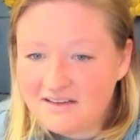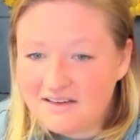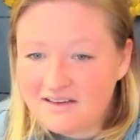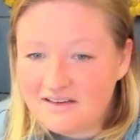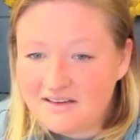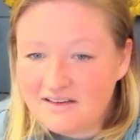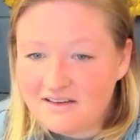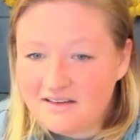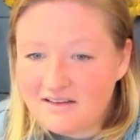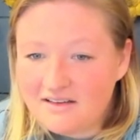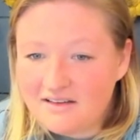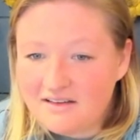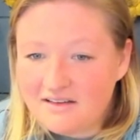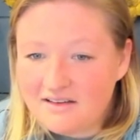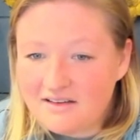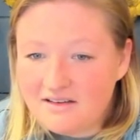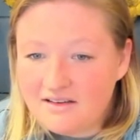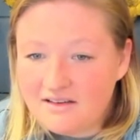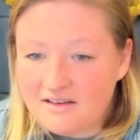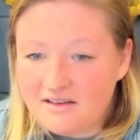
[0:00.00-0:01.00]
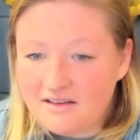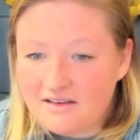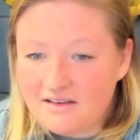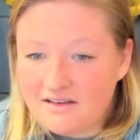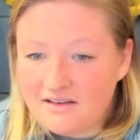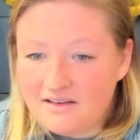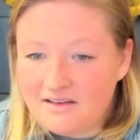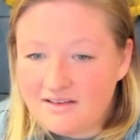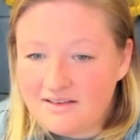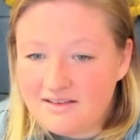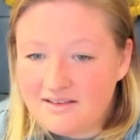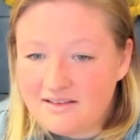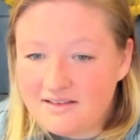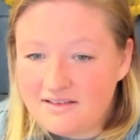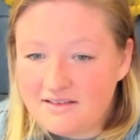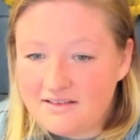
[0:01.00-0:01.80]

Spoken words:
[no speech]